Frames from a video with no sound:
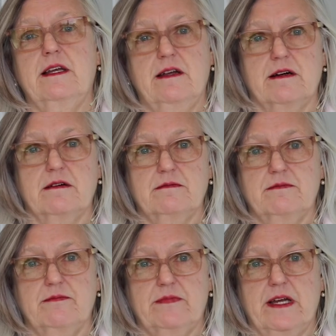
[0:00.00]
here.
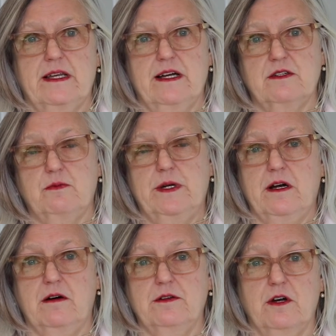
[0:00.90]
And as
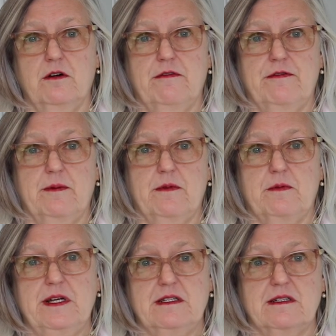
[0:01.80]
we all know from
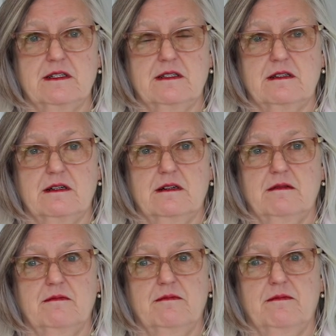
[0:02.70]
the recent
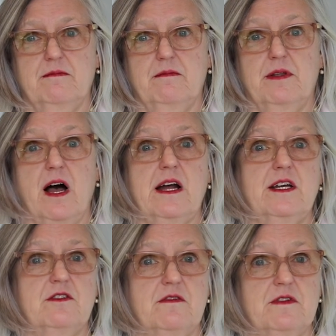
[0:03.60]
um,
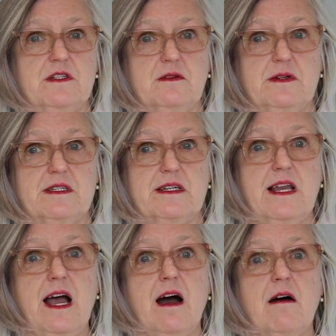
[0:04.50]
blockage of the Suez
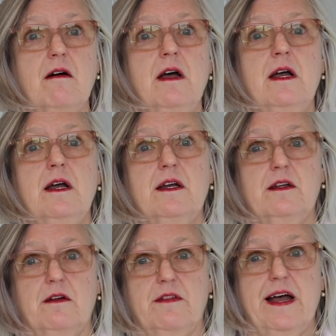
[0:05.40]
Canal,
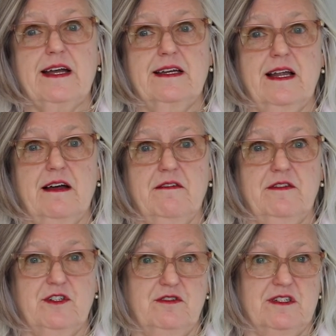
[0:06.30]
you know, that can
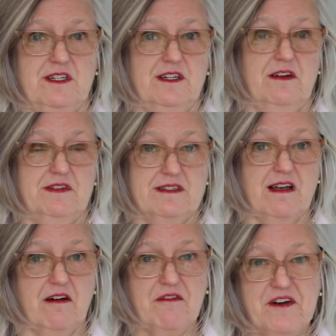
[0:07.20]
have issues in and of
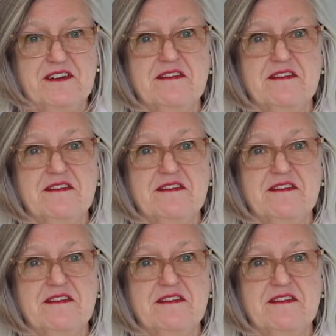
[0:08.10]
itself.